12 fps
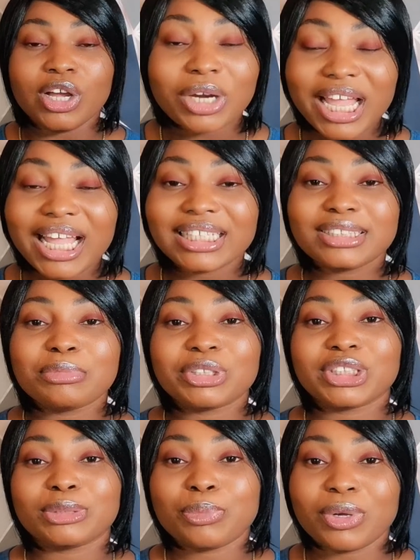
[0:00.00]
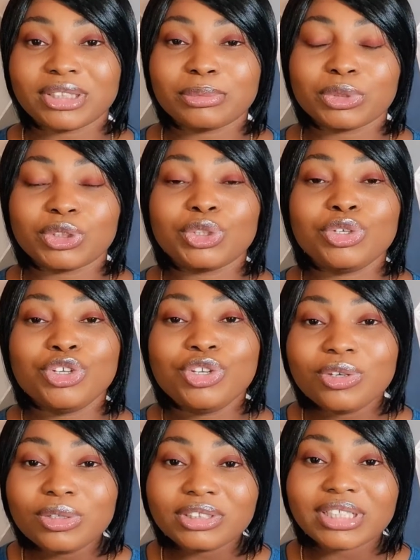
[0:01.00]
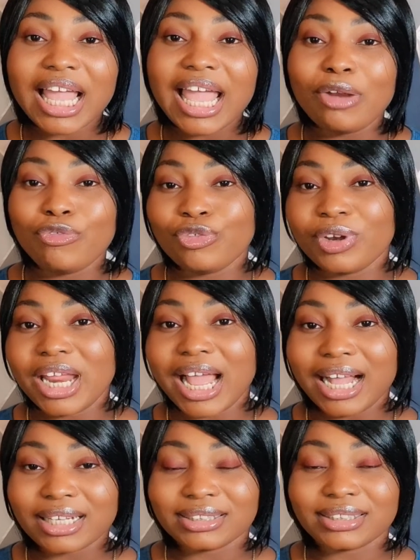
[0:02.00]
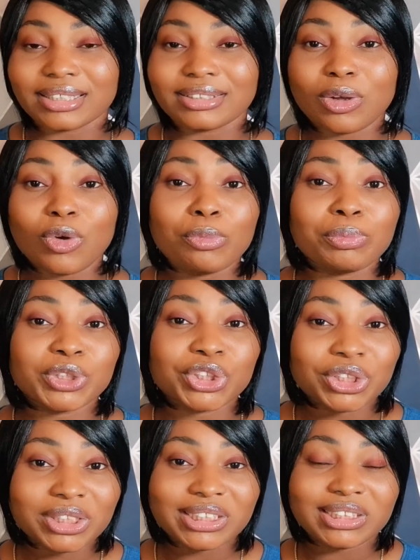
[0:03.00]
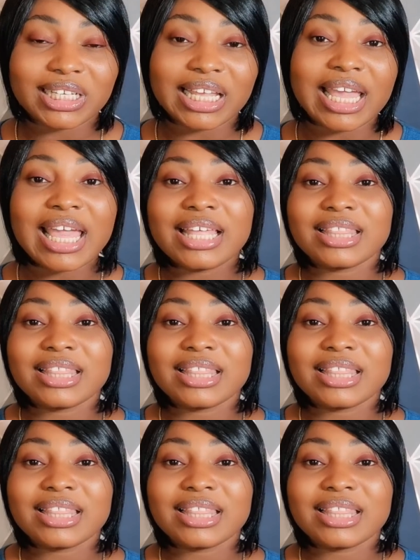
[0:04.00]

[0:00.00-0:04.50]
Try as much as possible to use every access or opportunity